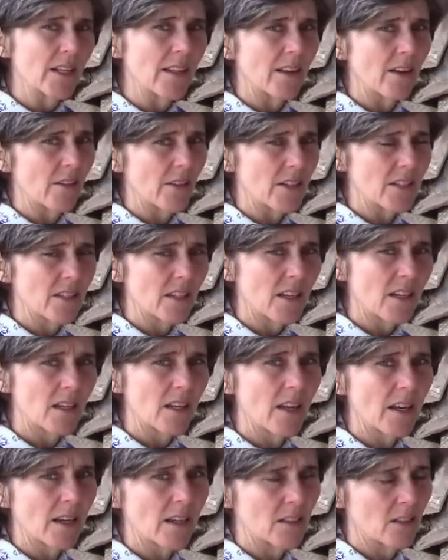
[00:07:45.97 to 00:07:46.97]
in there that's going to
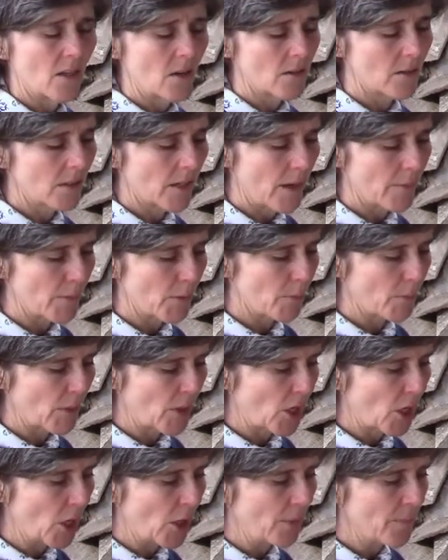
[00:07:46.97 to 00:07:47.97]
take a long time to
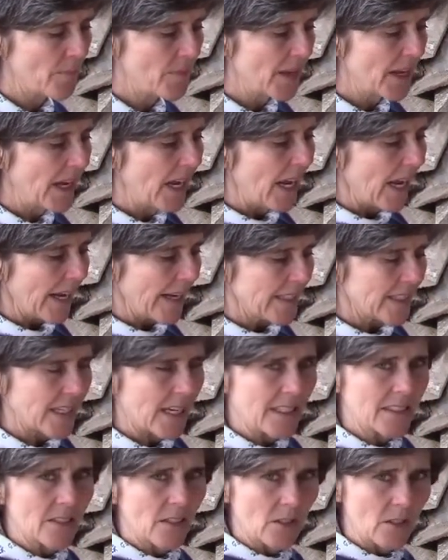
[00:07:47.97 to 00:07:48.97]
burn, it
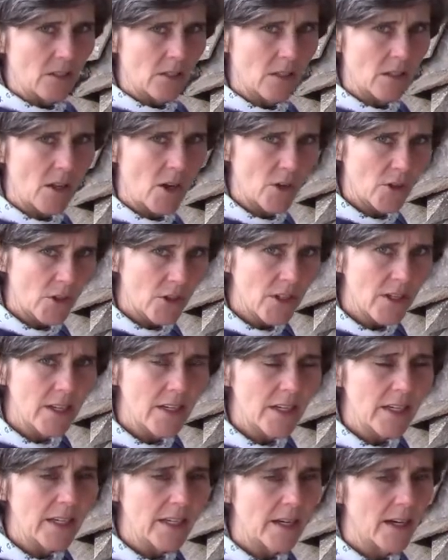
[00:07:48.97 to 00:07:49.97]
takes a little longer to
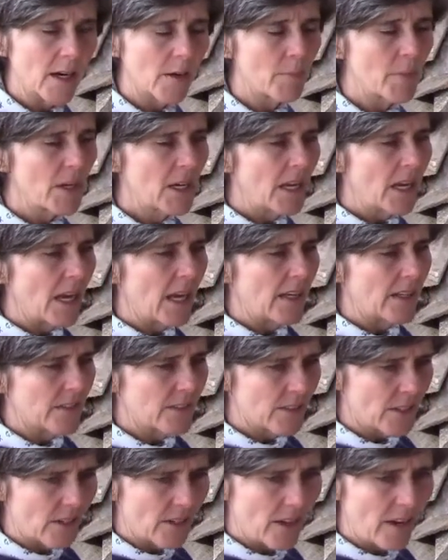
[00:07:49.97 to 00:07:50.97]
heat up, and
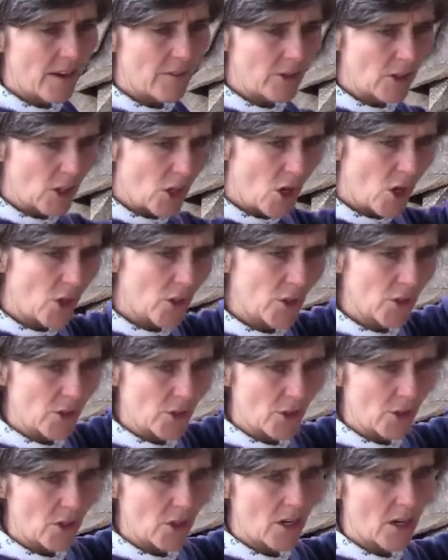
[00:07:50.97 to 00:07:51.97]
it's going to have a
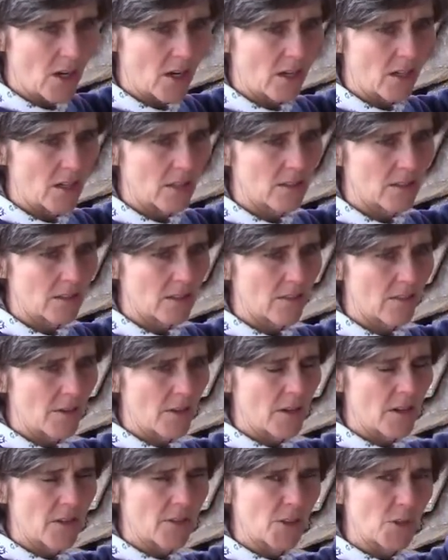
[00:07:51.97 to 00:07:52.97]
longer
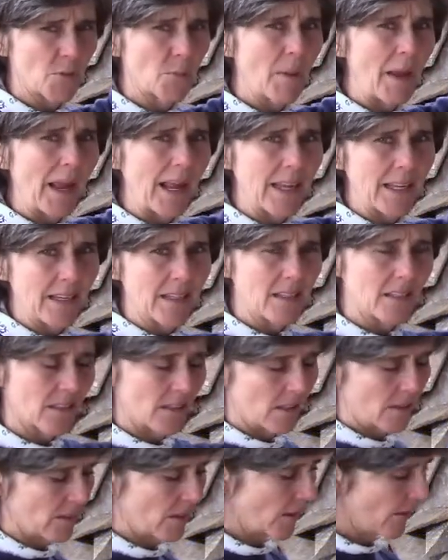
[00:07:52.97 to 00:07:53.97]
span
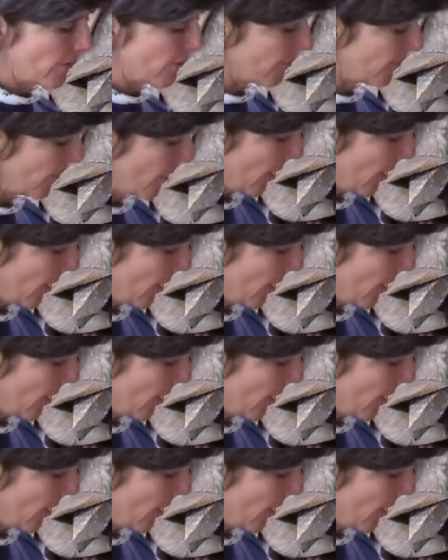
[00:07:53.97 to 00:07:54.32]
of